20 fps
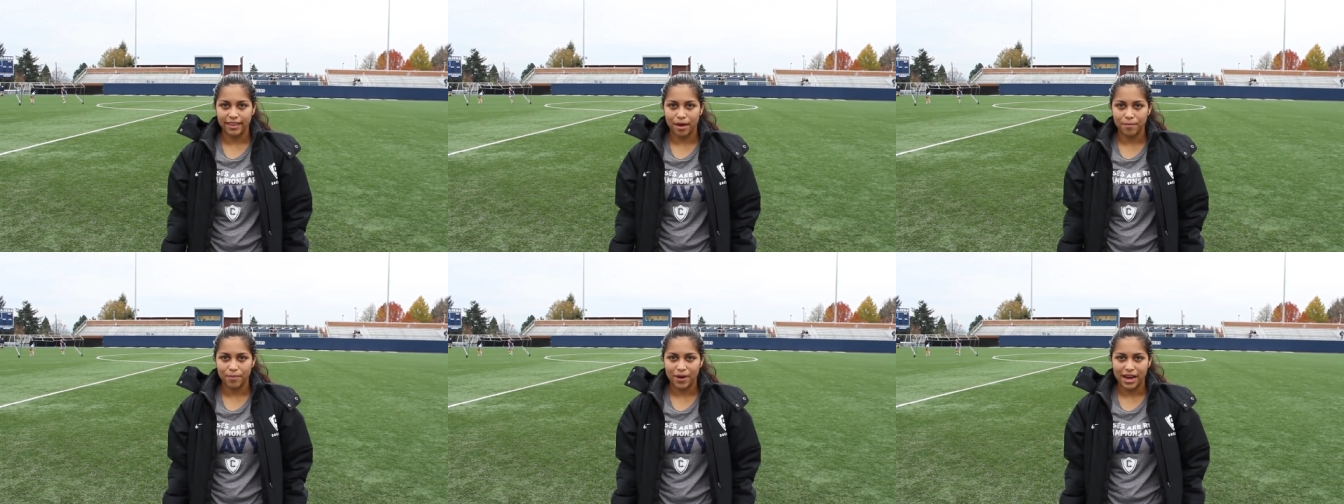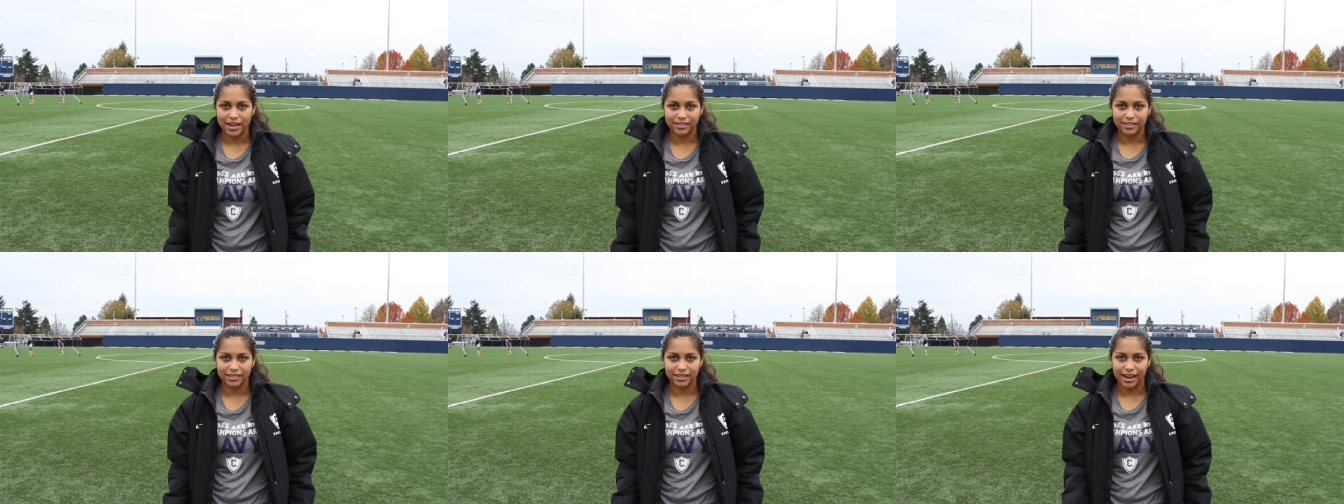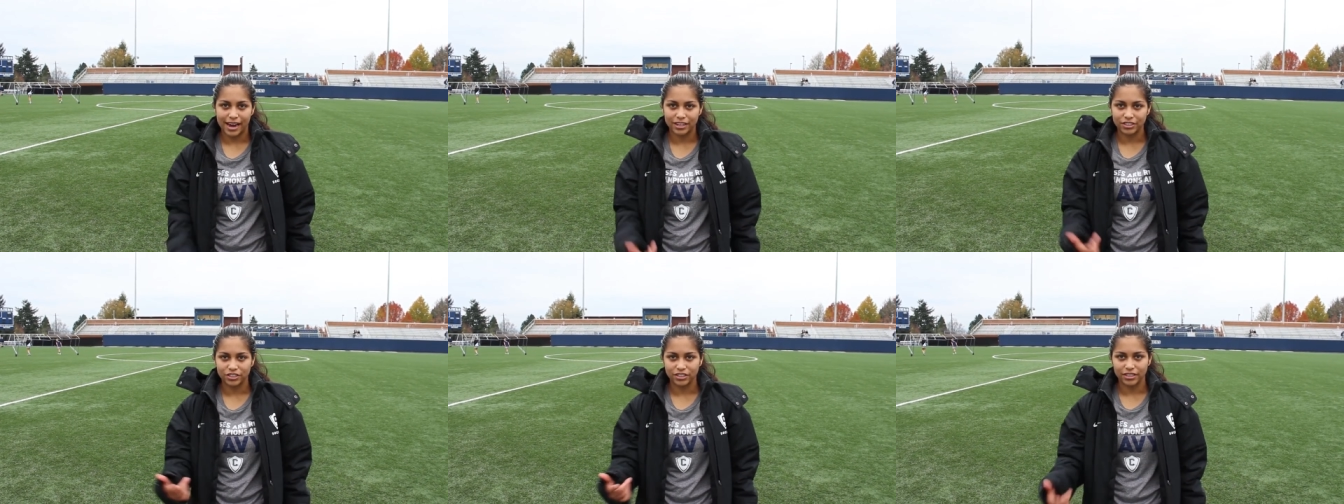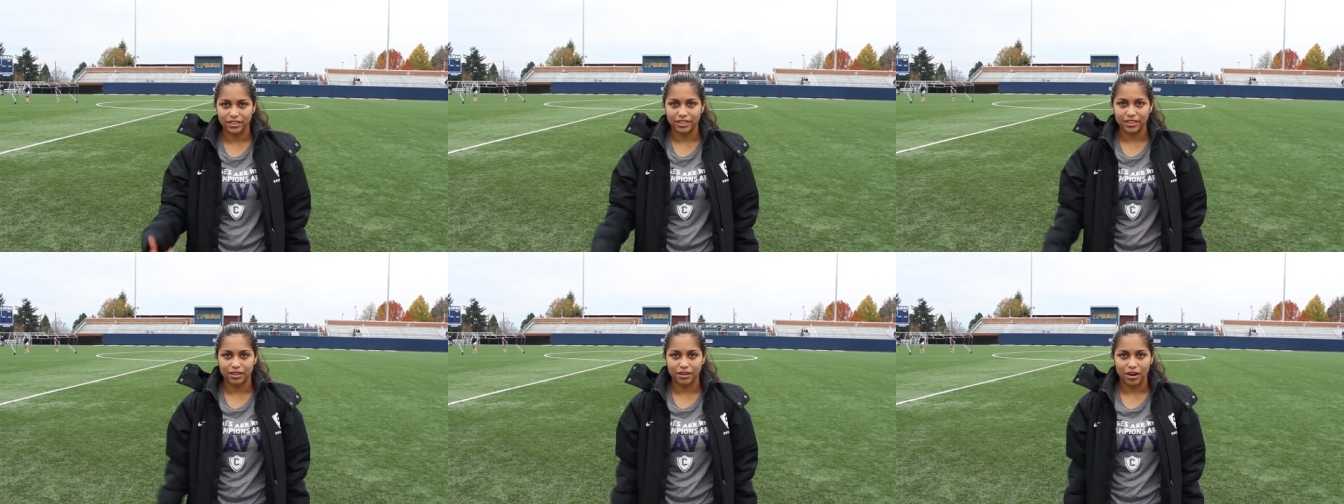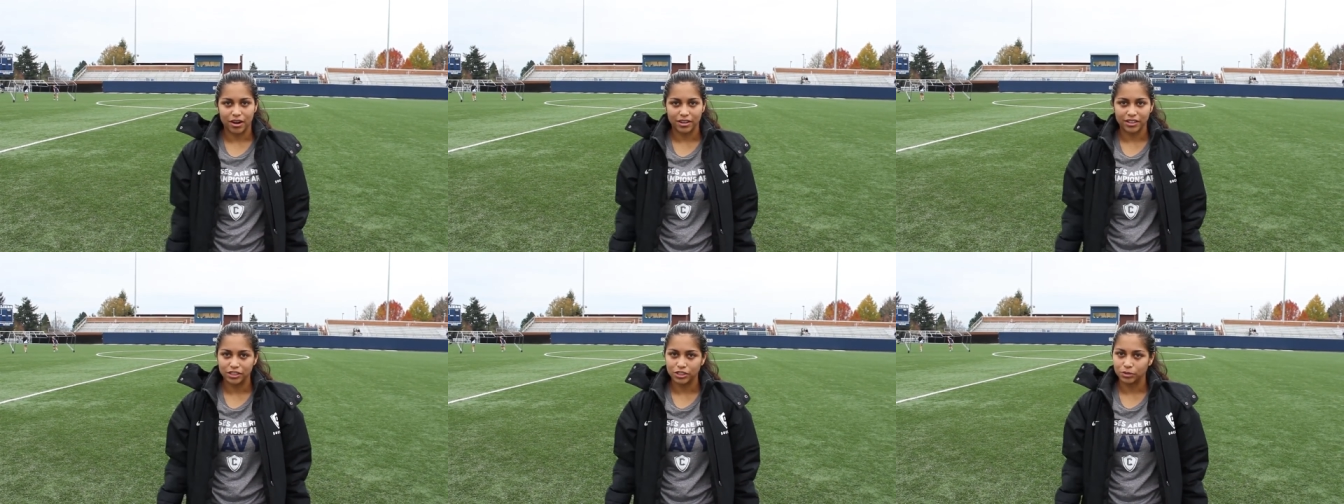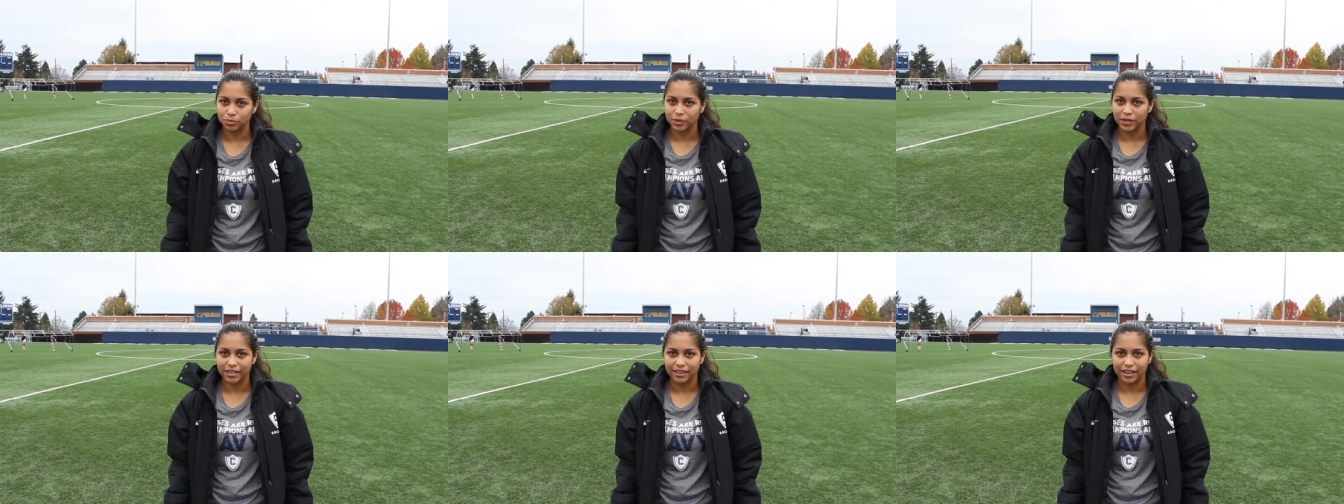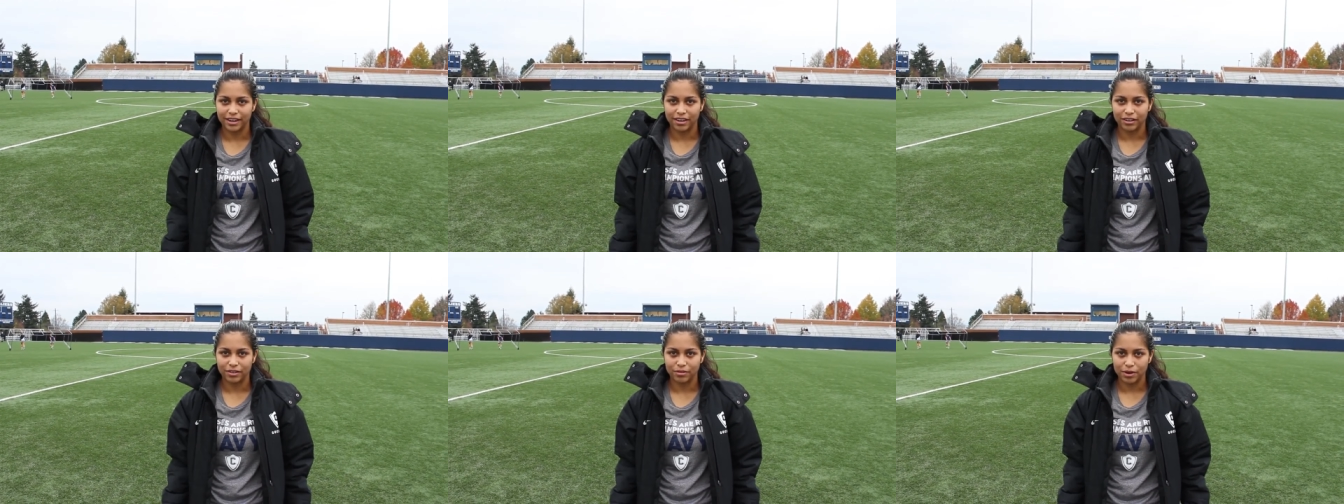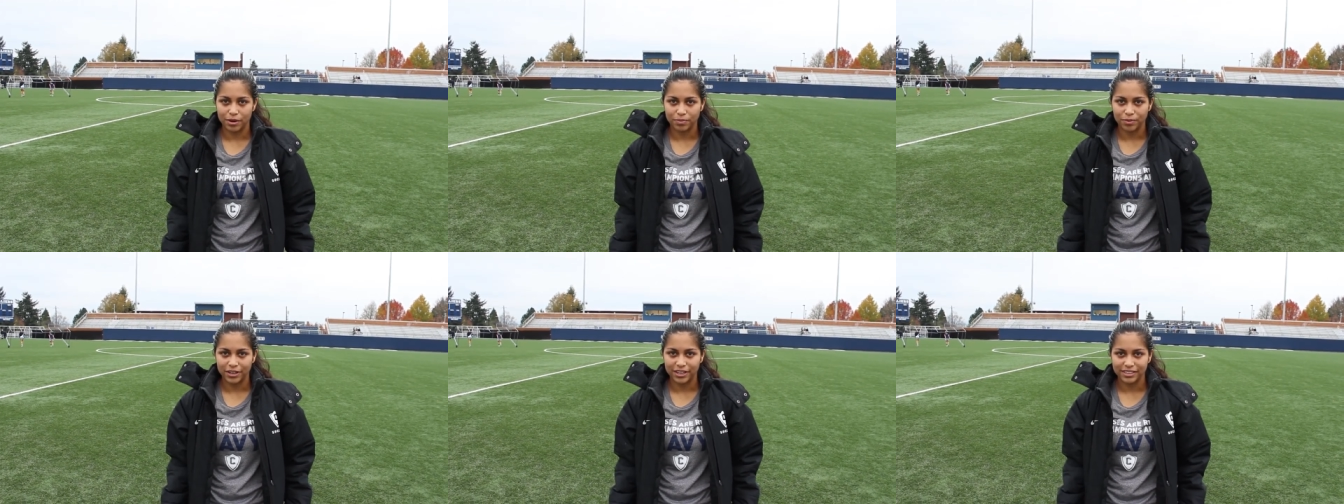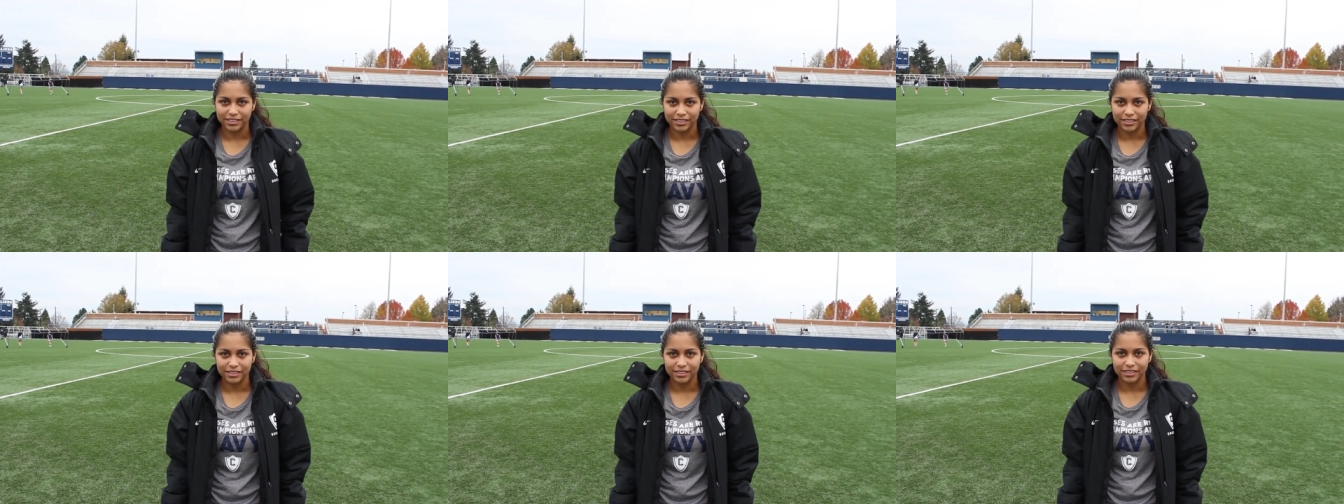that pass and then Ashley and Ani just being there in the right place.